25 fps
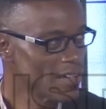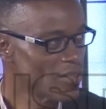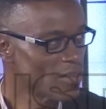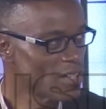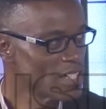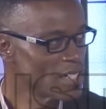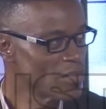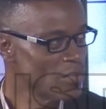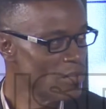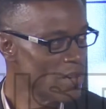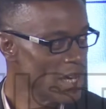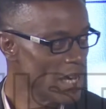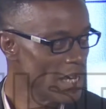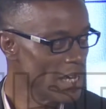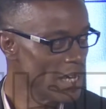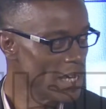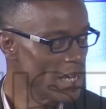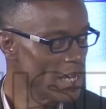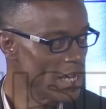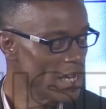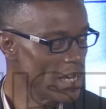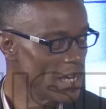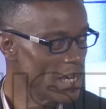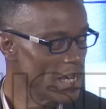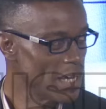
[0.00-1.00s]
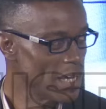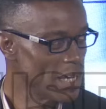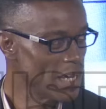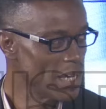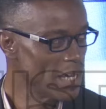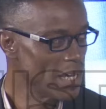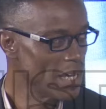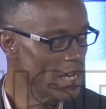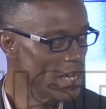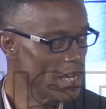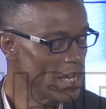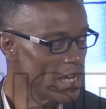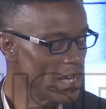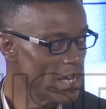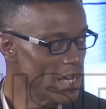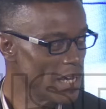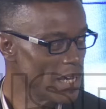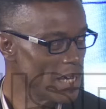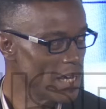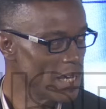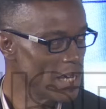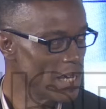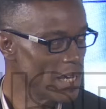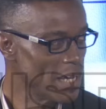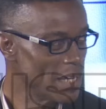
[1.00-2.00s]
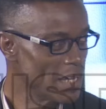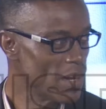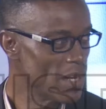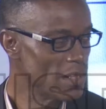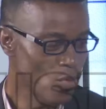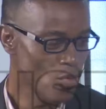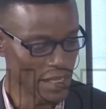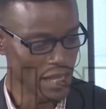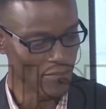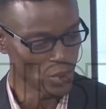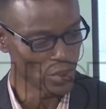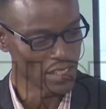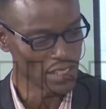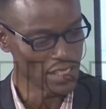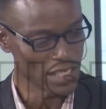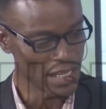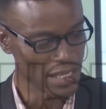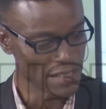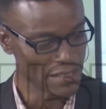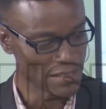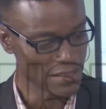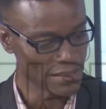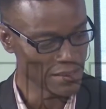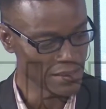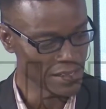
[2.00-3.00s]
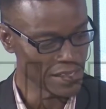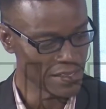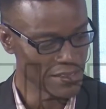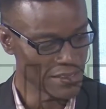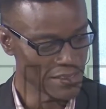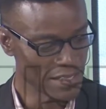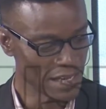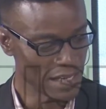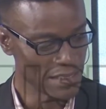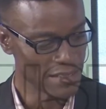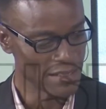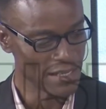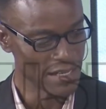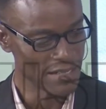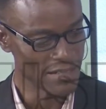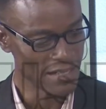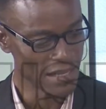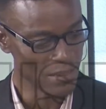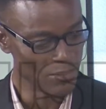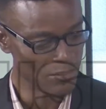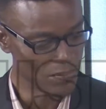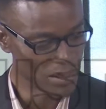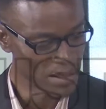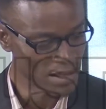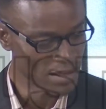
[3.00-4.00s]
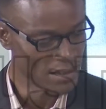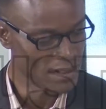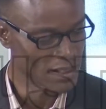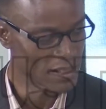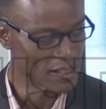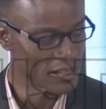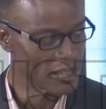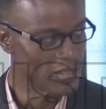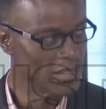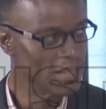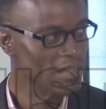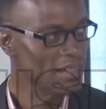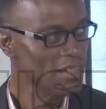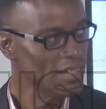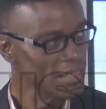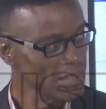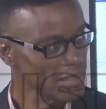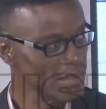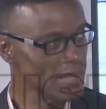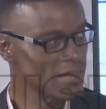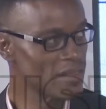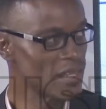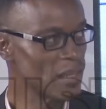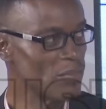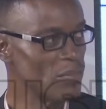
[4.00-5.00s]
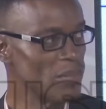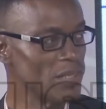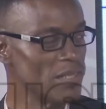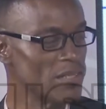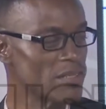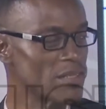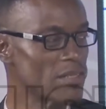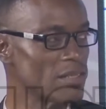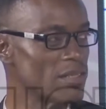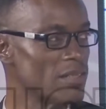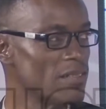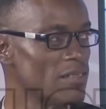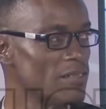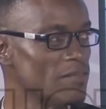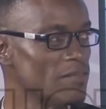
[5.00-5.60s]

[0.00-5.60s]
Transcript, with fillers: great men and women who actually have been showing their strength that there is ability in disability